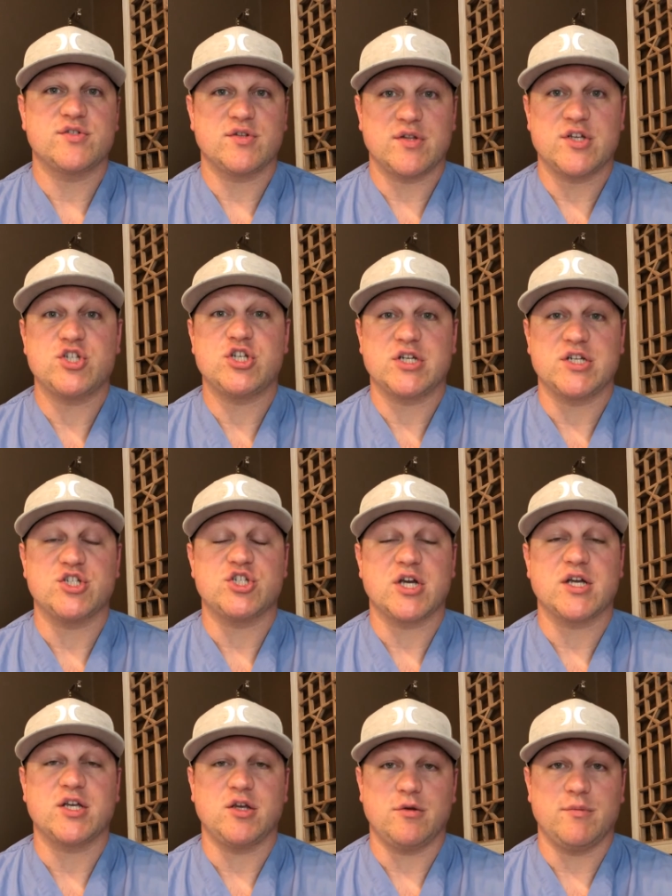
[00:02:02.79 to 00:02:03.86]
so that she can
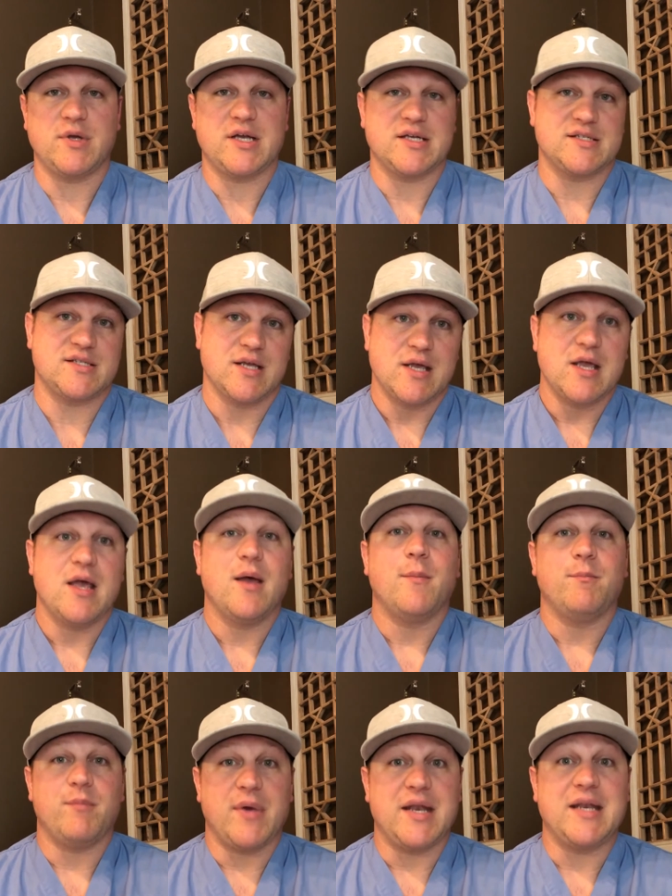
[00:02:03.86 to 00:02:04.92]
check you, because
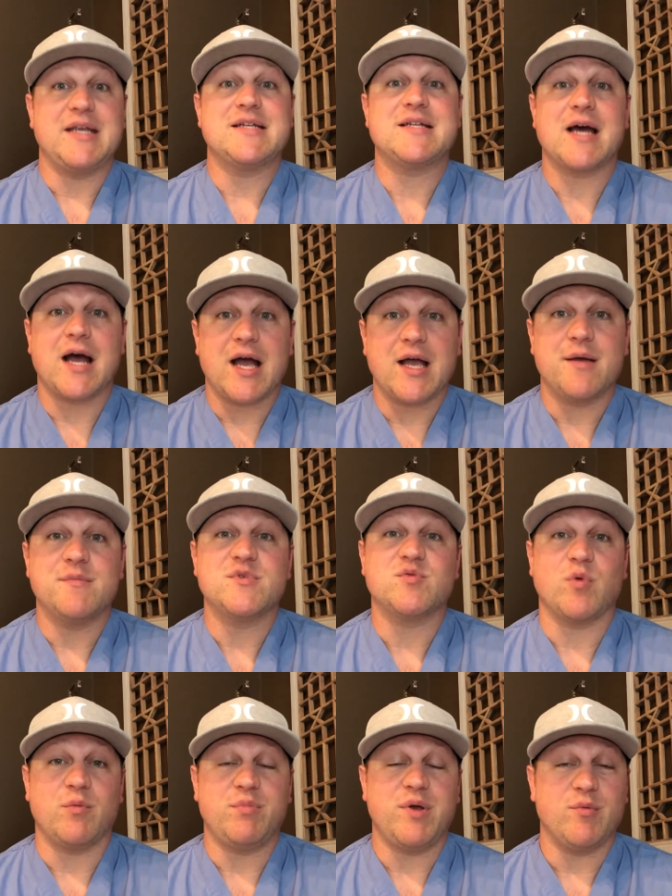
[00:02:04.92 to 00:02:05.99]
many times
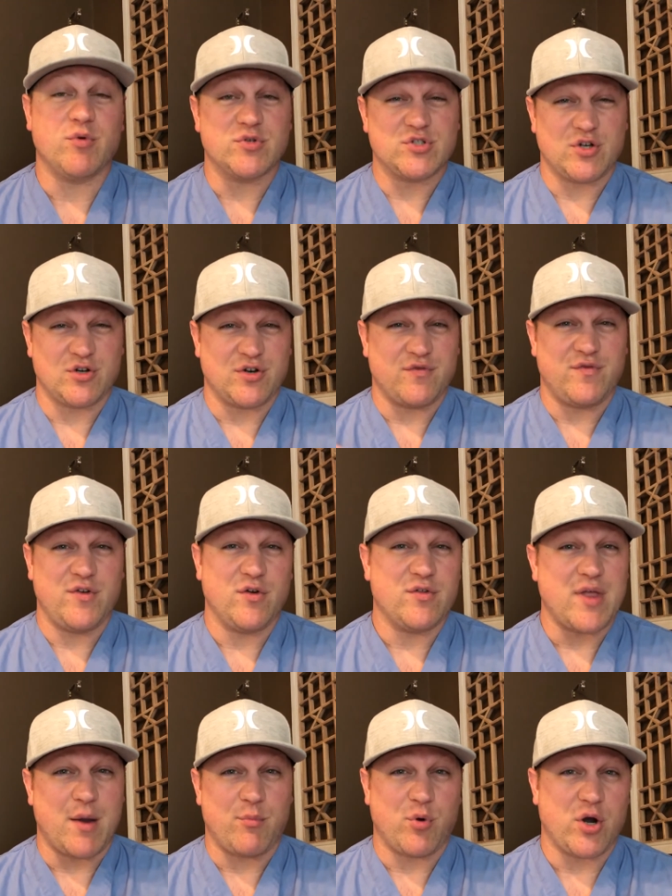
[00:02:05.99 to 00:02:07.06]
when people start to feel
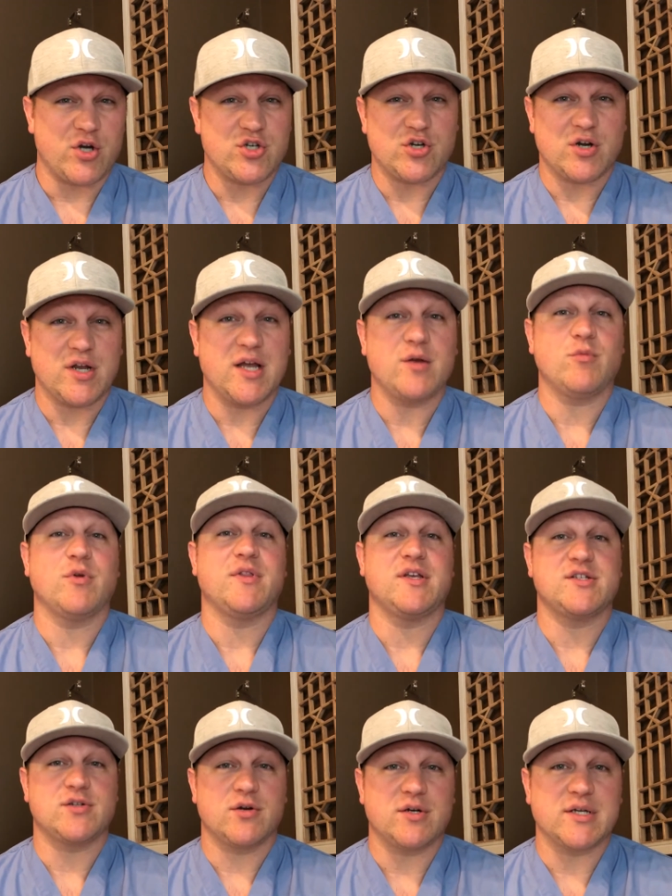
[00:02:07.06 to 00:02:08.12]
that pressure again, when they
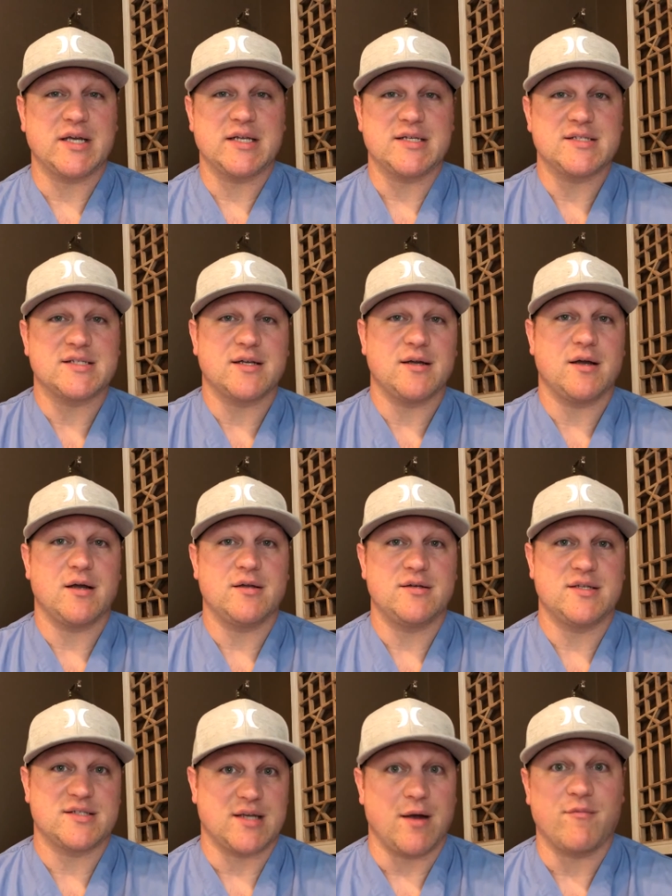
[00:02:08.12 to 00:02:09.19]
start to get
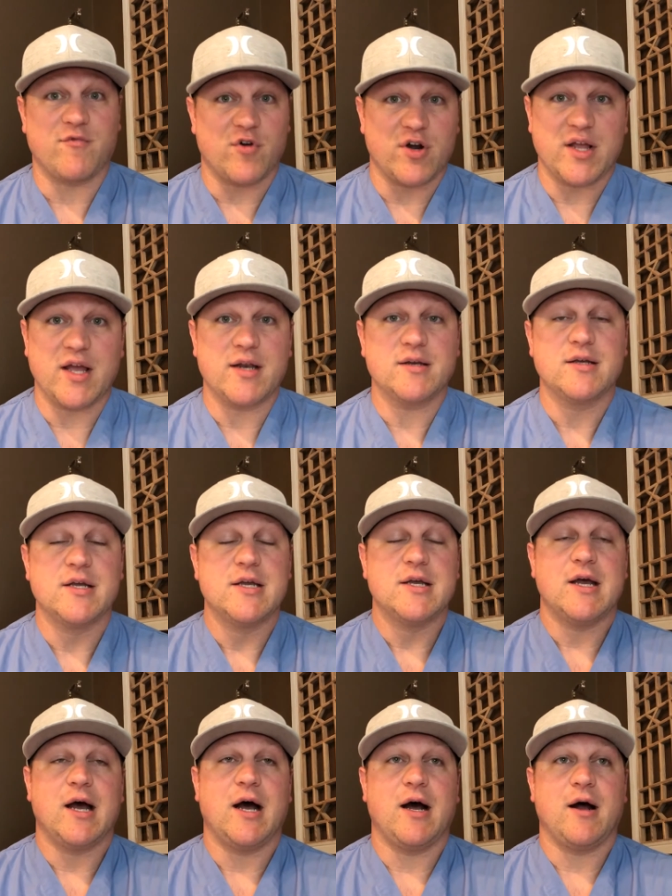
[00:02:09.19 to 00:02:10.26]
discomfort again,
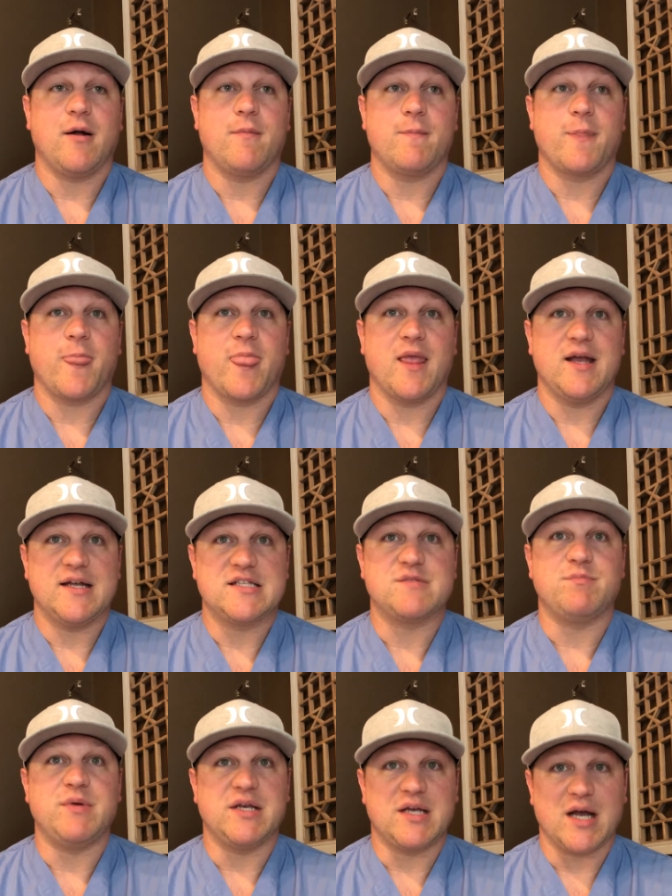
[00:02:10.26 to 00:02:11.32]
it's
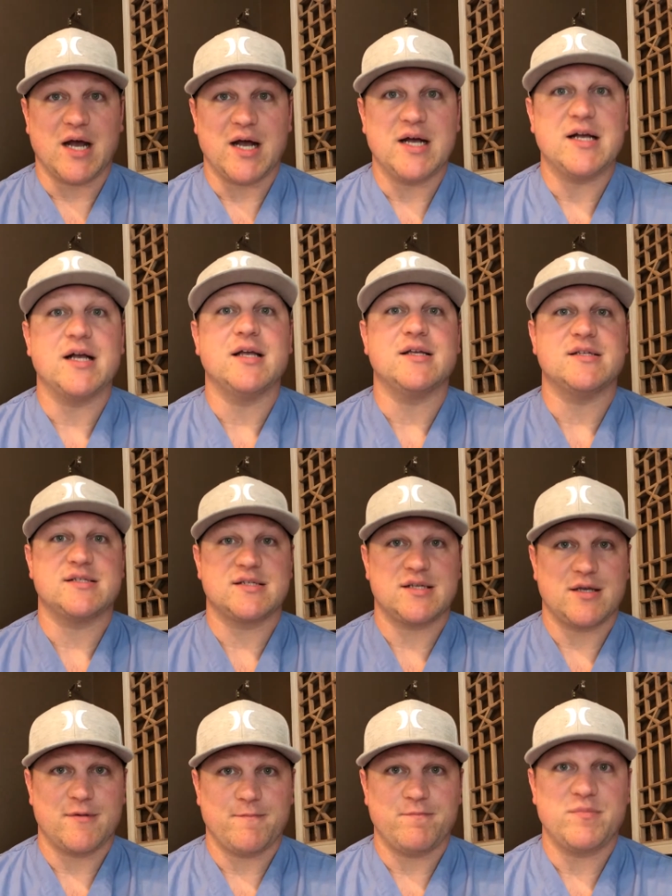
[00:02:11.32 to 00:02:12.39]
because
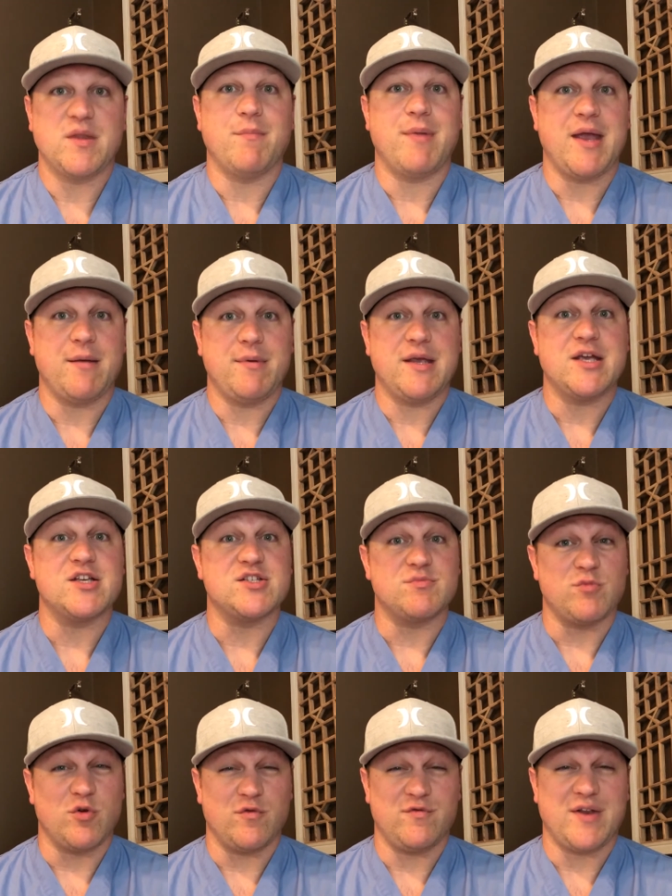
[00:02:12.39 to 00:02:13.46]
the baby has
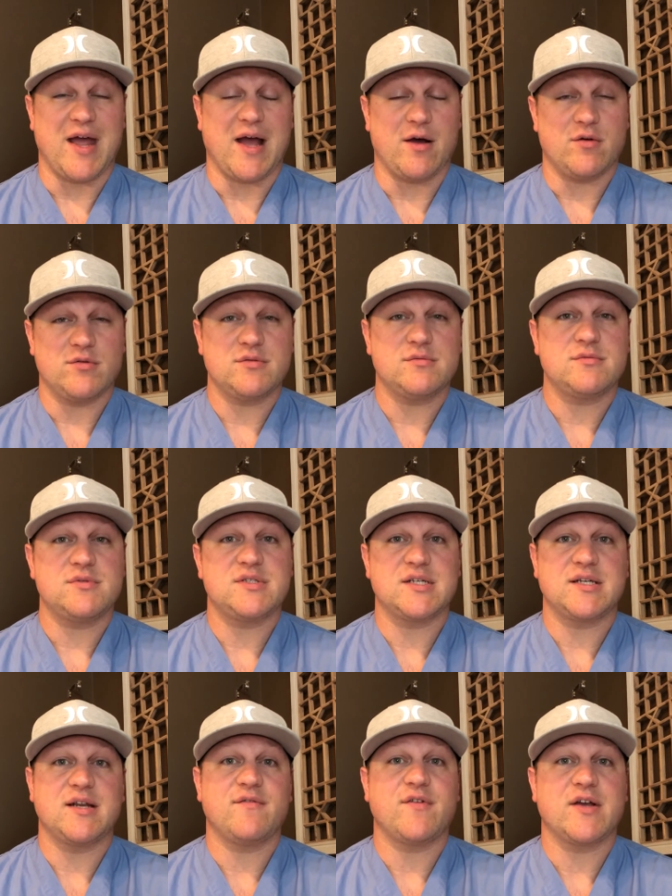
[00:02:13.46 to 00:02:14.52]
moved down
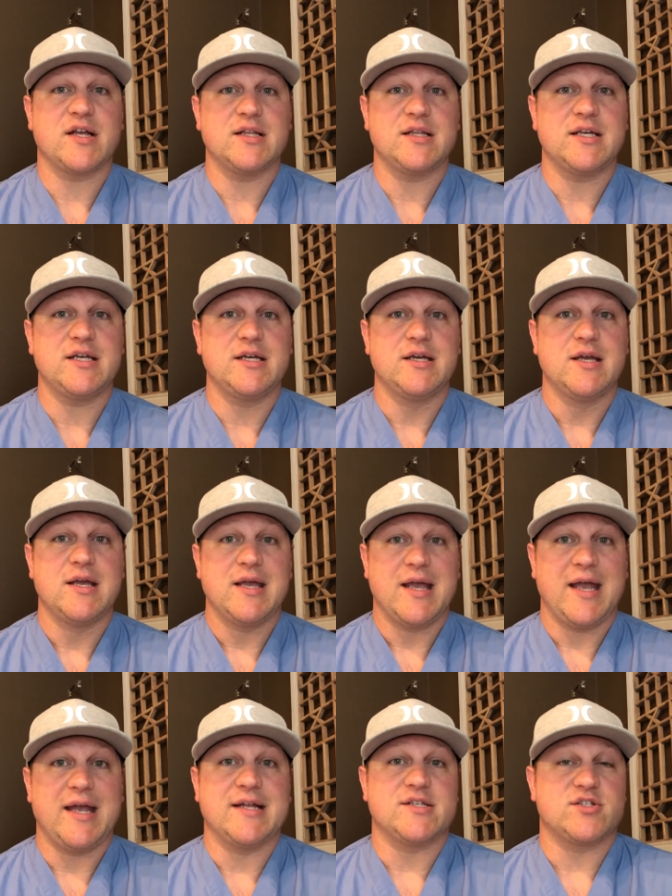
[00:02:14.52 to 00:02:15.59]
significantly
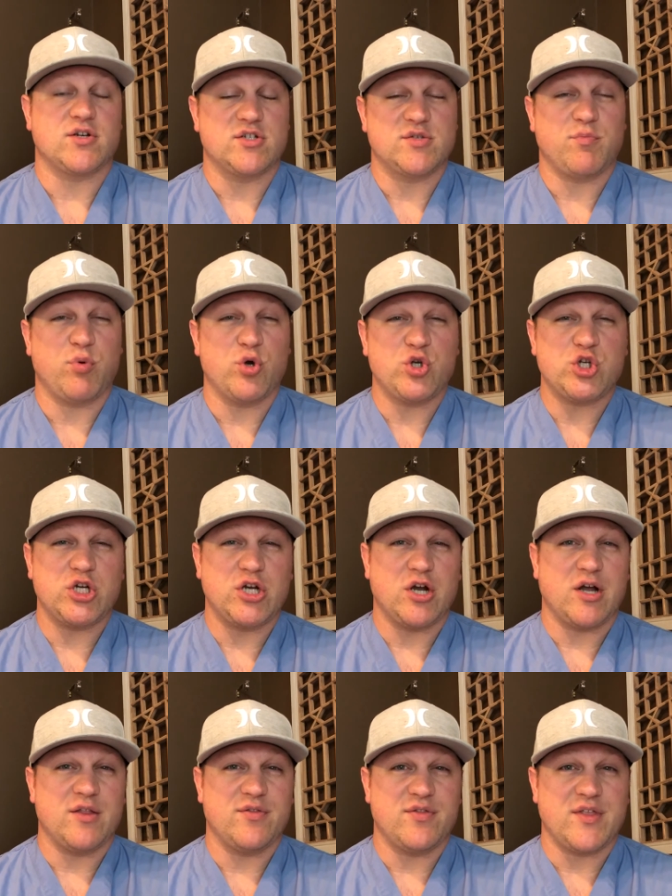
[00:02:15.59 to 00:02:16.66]
and starts pushing
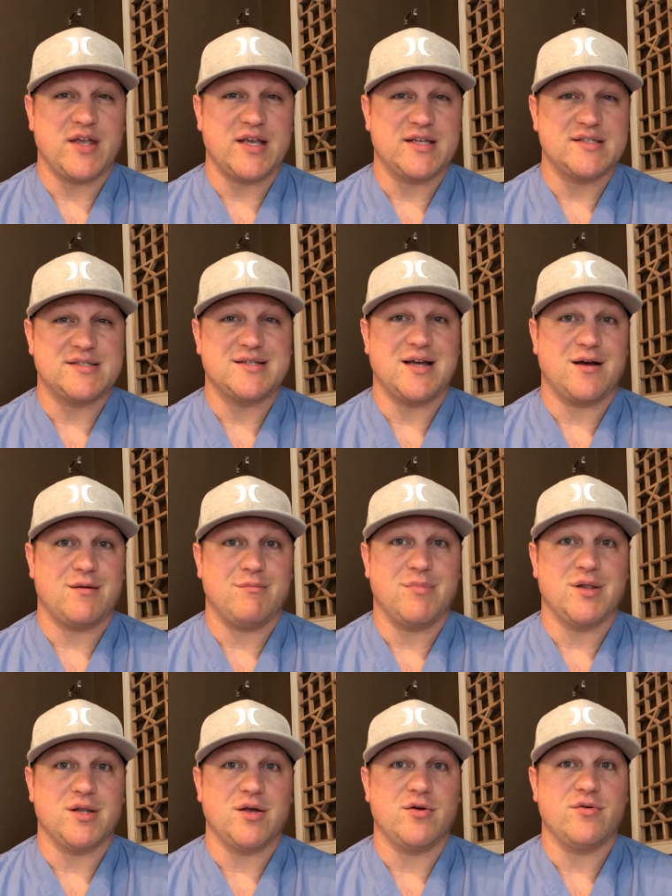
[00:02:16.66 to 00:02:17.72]
on things down
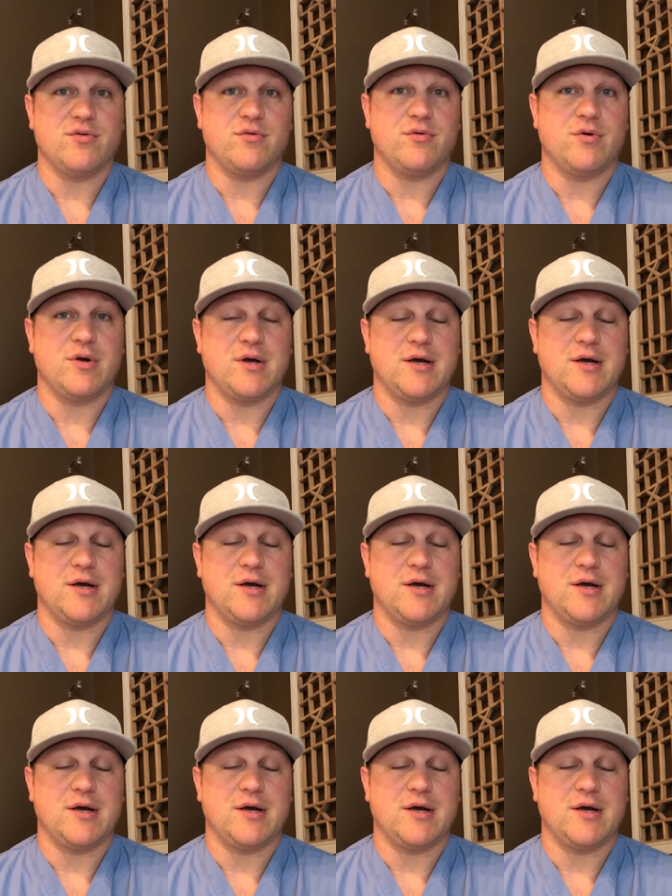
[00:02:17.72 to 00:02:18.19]
below,